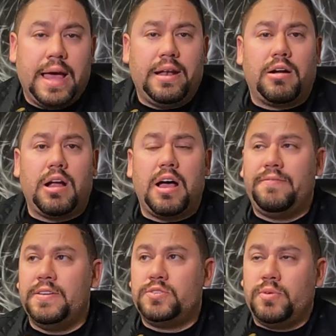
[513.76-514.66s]
At our
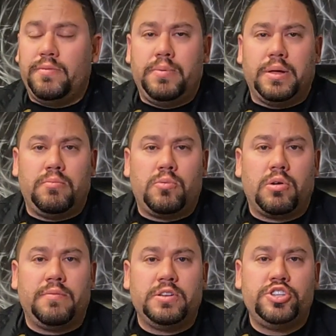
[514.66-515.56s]
office, we've built
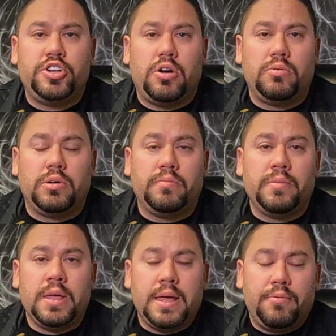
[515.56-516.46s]
more of a showroom.
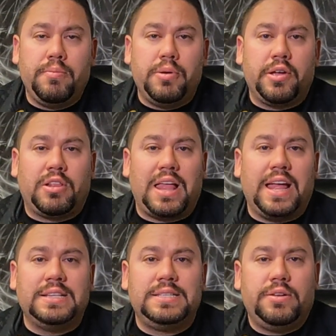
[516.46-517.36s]
We bring
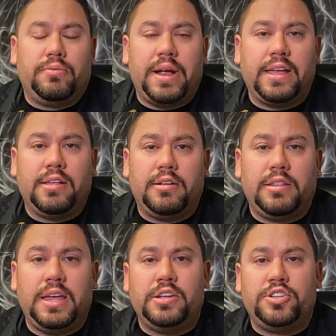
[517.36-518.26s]
clients in
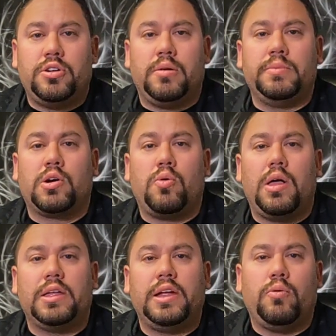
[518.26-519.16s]
regularly to show them the
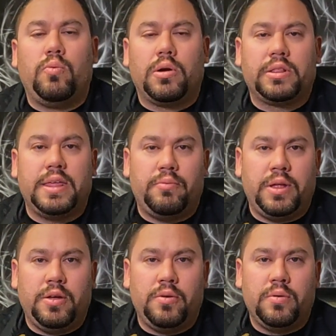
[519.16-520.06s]
quality of work that
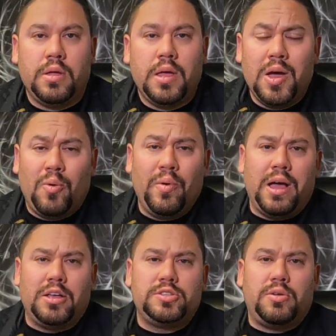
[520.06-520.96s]
we do. We
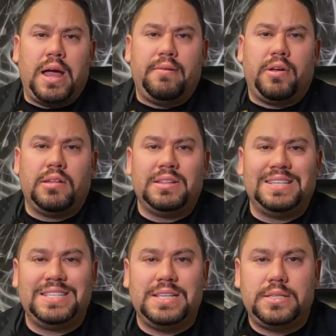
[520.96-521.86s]
also have all of the
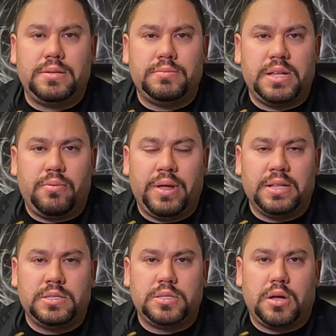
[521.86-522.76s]
systems that we
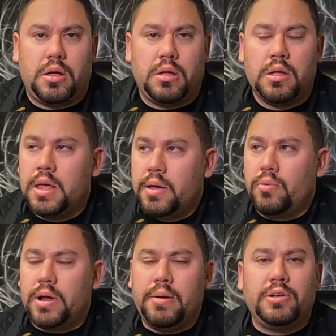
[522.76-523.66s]
install.
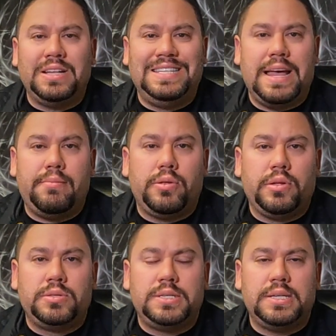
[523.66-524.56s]
We're able to demo
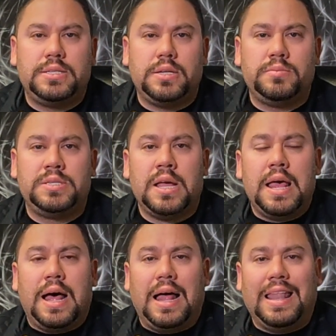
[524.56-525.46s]
those systems,
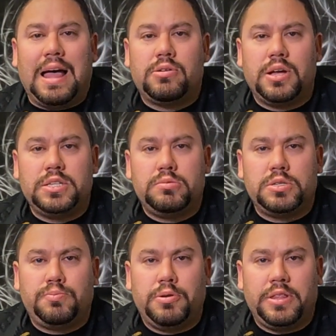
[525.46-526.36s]
allow
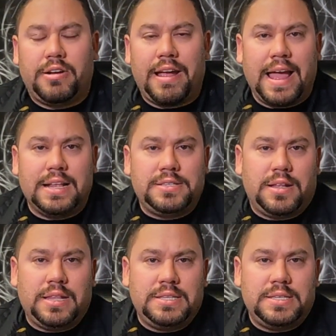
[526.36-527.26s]
customers to put their hands
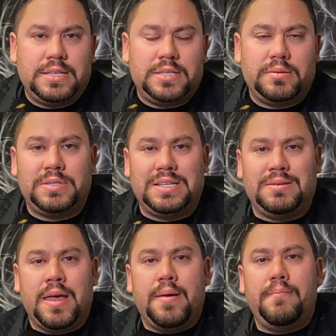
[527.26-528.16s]
on these systems,
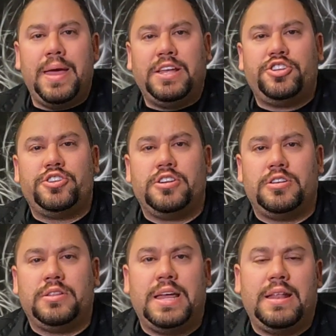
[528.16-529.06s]
and make
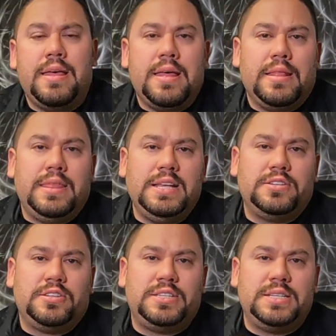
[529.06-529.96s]
sure that
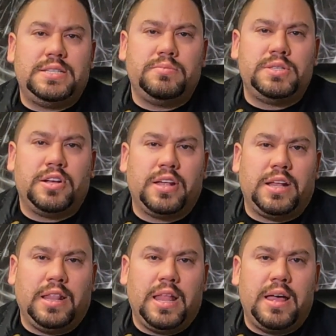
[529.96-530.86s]
these are systems they're
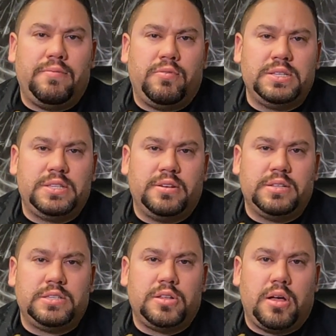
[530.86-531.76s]
gonna love once they're
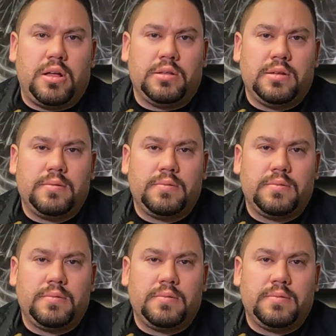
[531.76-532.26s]
installed.